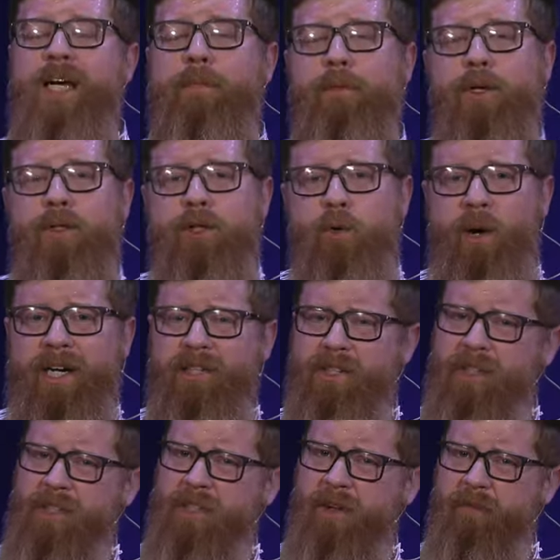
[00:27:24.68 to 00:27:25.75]
up those
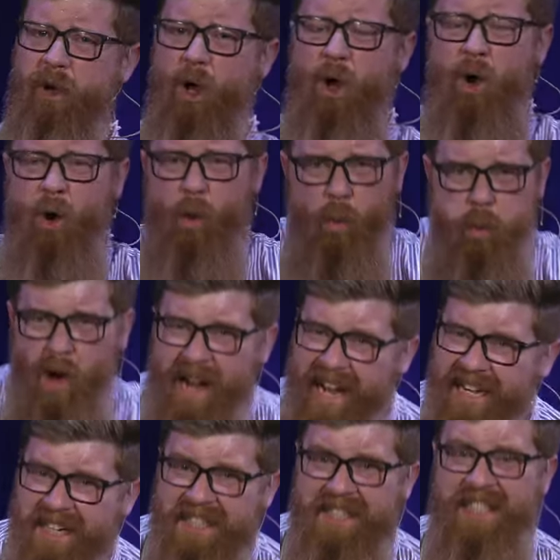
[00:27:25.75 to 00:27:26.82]
questions of why
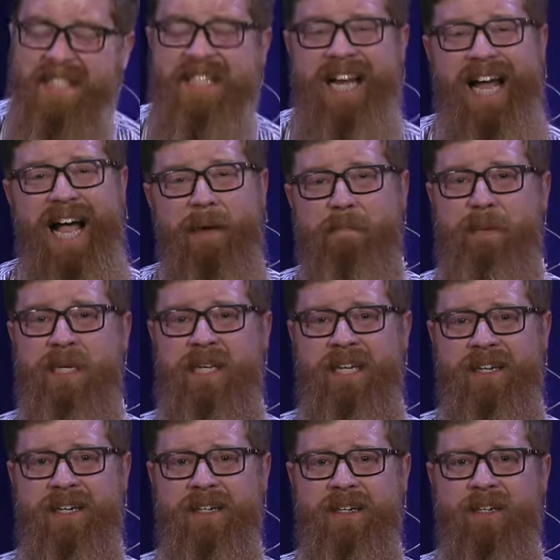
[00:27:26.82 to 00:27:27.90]
is this
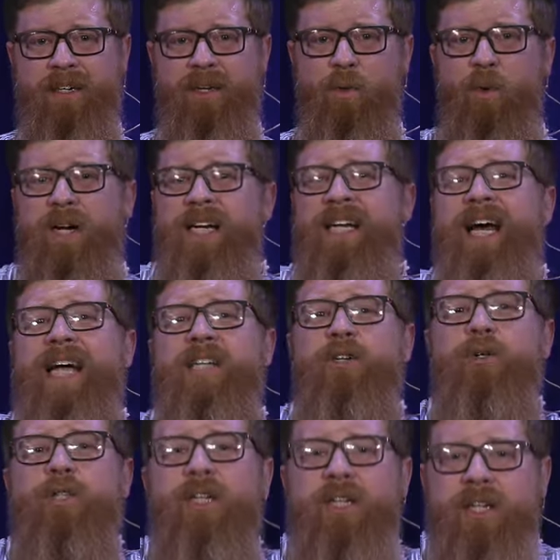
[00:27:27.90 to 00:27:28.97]
happening? What did I
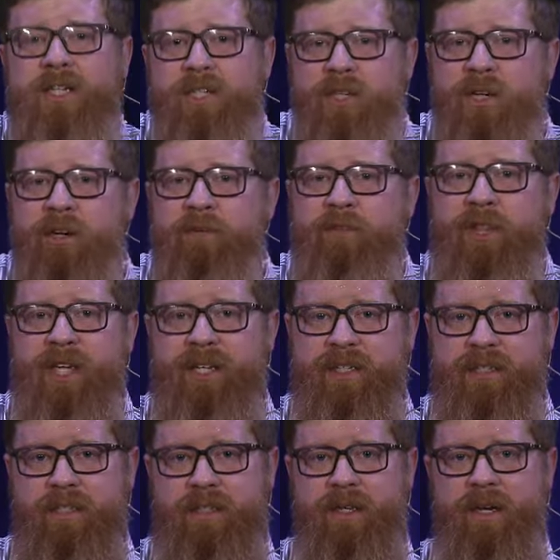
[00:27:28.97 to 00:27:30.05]
do to deserve
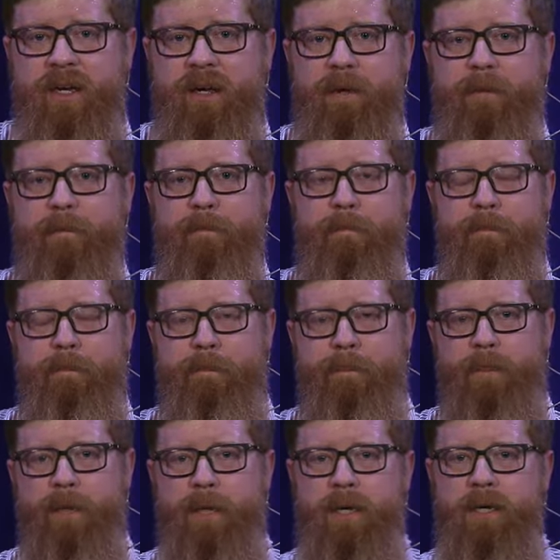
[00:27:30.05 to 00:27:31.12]
this?
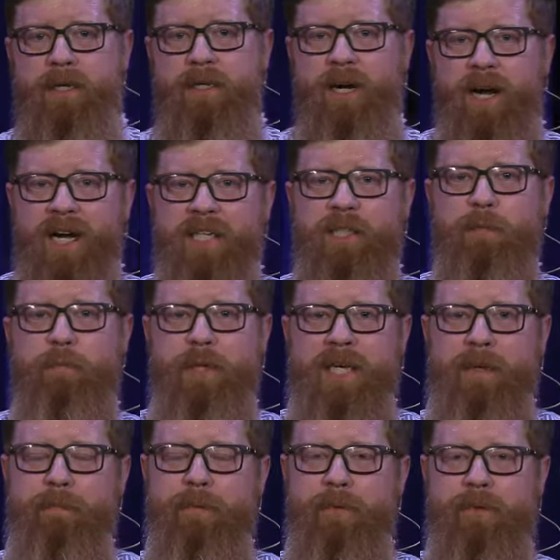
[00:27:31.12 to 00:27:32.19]
God's
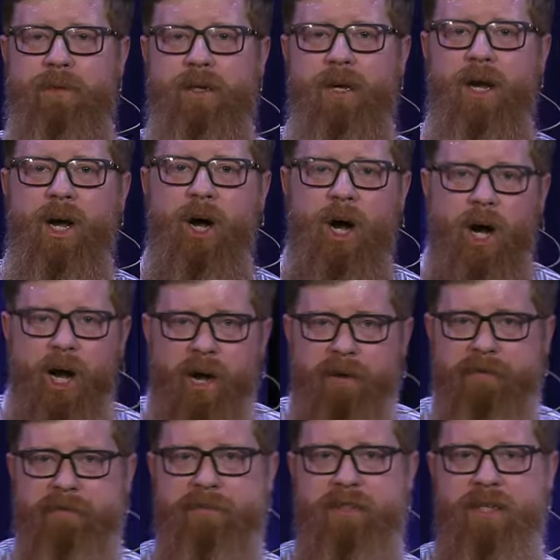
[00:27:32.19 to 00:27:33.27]
people
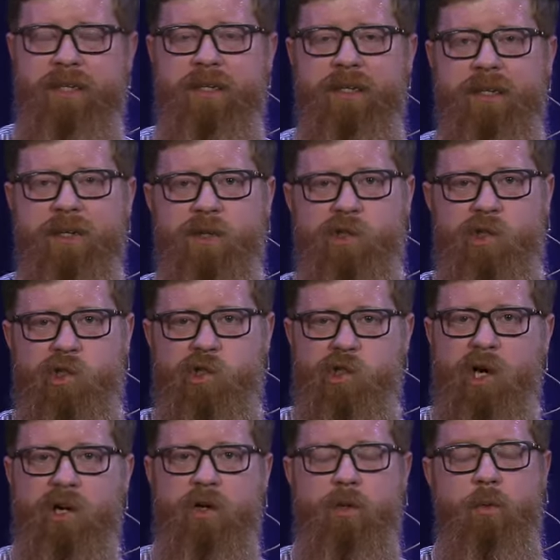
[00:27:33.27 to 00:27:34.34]
often
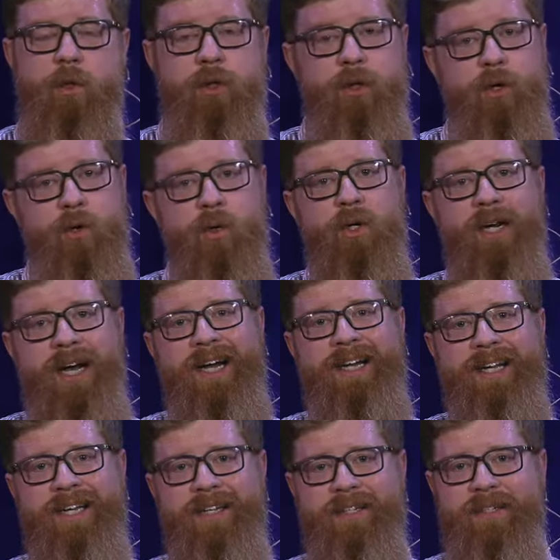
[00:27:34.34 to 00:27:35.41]
struggle with who God
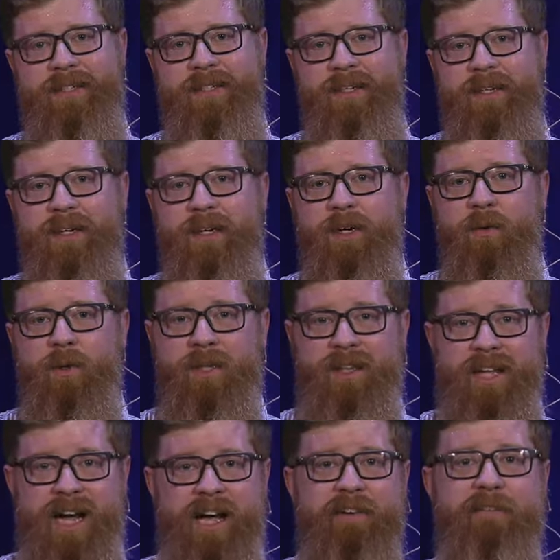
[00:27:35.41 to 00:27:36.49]
is when
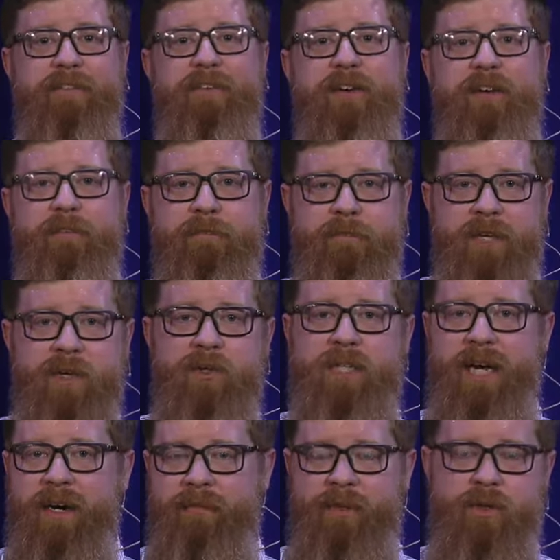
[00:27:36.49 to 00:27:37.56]
life feels
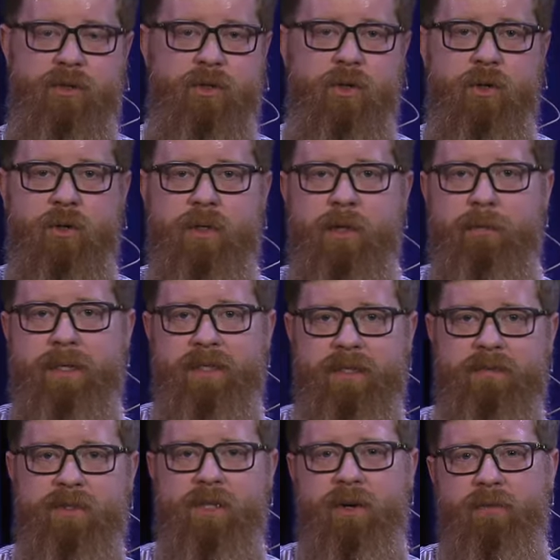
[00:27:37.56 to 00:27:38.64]
out of control in the midst
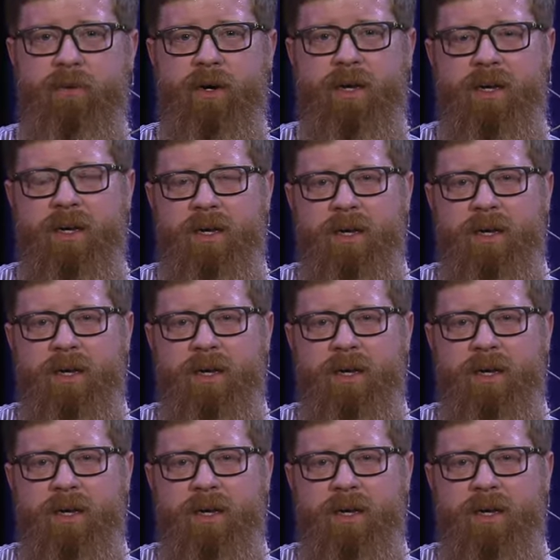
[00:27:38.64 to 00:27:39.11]
of suffering.